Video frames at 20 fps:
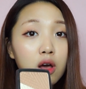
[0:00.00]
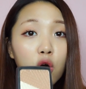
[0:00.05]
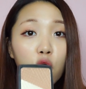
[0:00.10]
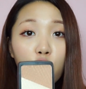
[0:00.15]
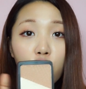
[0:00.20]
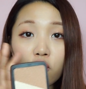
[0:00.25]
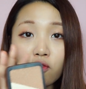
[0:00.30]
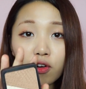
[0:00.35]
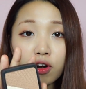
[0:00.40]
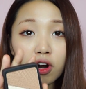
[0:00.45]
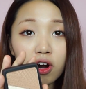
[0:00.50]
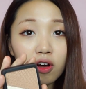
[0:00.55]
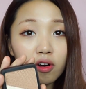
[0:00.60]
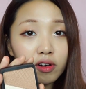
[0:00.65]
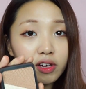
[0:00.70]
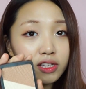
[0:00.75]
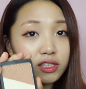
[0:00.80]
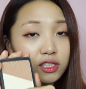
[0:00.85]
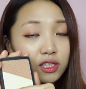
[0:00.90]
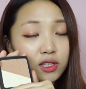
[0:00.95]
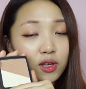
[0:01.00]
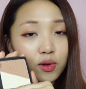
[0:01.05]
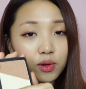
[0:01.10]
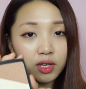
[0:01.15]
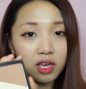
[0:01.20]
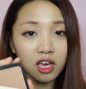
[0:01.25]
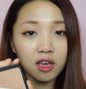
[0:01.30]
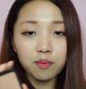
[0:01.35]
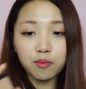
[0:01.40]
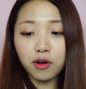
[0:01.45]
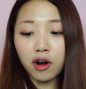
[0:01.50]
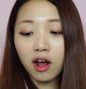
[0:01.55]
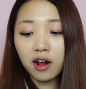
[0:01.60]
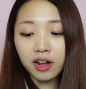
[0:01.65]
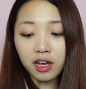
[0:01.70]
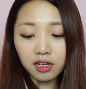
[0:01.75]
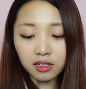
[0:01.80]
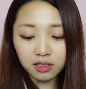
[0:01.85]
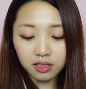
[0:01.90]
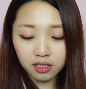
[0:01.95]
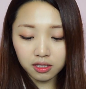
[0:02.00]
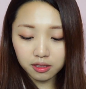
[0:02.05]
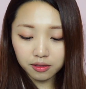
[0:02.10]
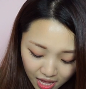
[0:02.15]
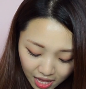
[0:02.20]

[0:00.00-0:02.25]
Overall, it's an okay product.